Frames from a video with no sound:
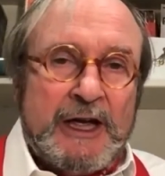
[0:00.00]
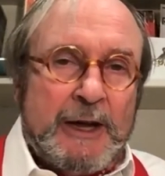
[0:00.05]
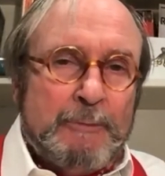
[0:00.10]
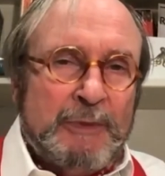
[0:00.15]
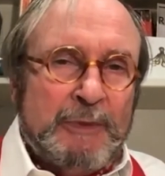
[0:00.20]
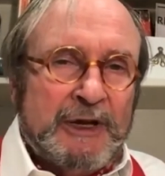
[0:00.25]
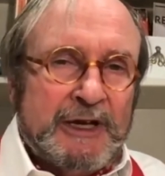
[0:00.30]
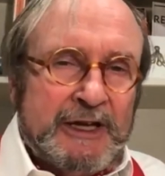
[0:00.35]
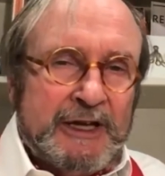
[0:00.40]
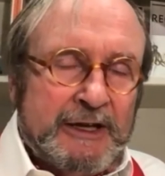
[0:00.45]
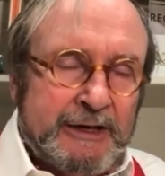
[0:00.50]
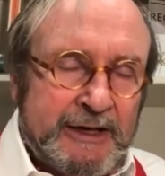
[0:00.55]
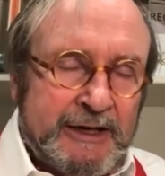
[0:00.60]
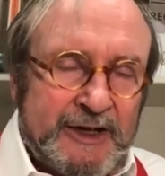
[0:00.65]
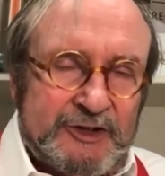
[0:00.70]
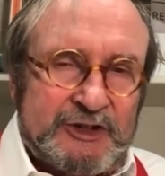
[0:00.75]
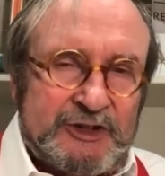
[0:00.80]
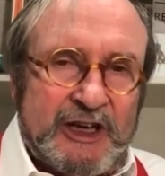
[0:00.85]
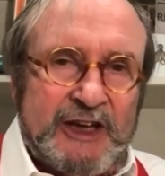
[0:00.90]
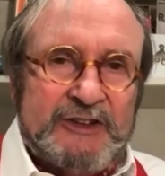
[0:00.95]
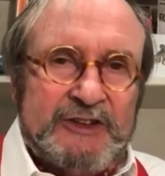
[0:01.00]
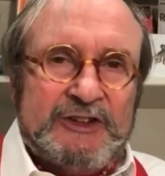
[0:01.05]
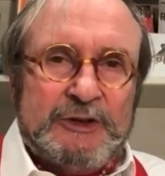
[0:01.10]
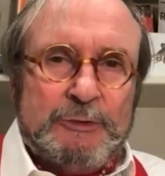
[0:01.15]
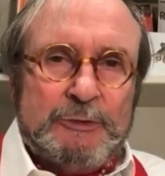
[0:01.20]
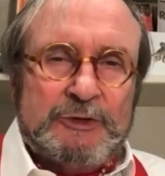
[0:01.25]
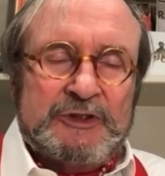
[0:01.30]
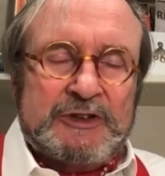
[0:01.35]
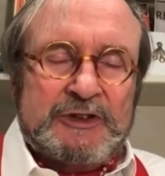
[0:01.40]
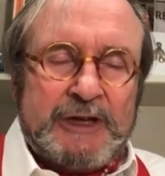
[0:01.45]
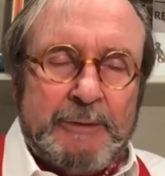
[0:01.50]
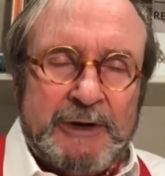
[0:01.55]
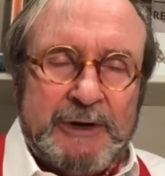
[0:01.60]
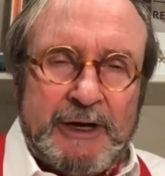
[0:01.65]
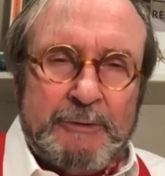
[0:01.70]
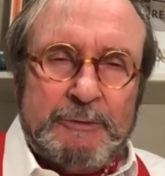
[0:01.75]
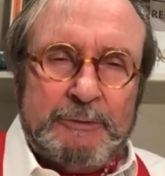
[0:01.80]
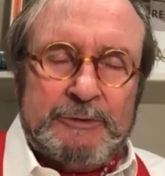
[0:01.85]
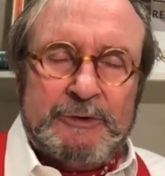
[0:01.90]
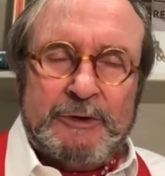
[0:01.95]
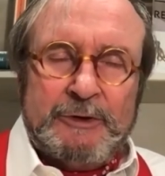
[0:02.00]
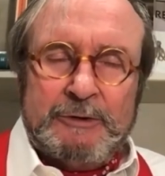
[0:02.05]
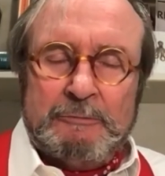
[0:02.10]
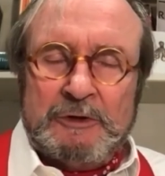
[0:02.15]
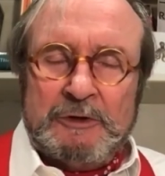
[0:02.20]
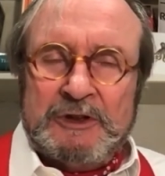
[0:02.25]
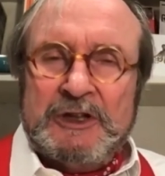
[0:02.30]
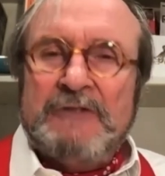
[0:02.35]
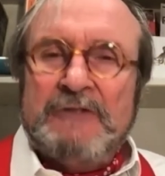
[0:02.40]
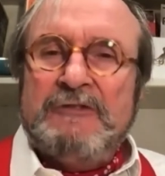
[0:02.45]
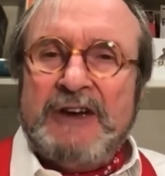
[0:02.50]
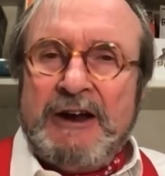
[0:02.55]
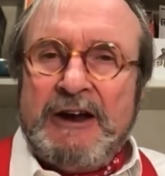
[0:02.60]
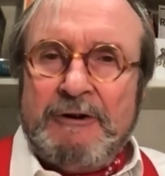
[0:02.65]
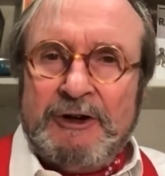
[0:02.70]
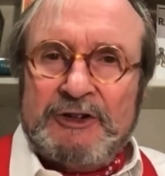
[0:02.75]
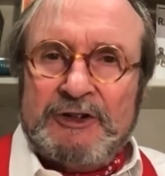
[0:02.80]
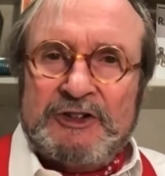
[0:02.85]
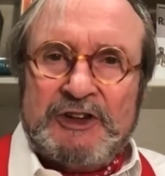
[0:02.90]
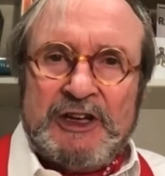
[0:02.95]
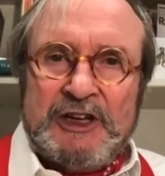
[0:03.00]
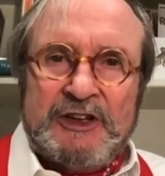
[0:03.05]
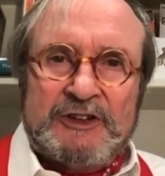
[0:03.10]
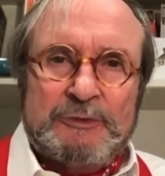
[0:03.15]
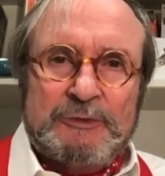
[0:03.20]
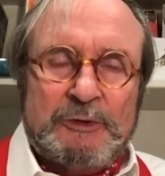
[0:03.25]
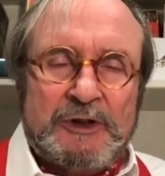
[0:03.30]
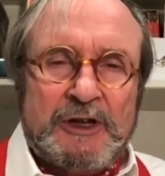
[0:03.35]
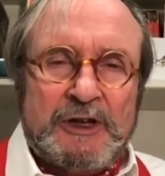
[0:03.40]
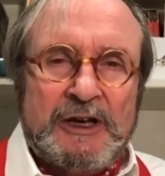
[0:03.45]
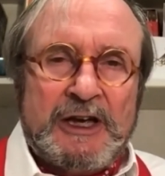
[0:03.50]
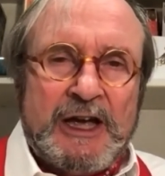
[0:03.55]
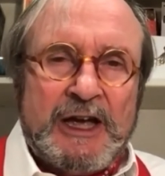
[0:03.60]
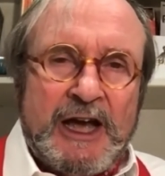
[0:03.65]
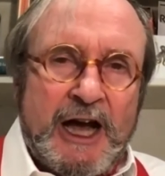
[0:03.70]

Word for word: But in his case, he was coming out doing with nefarious things with a,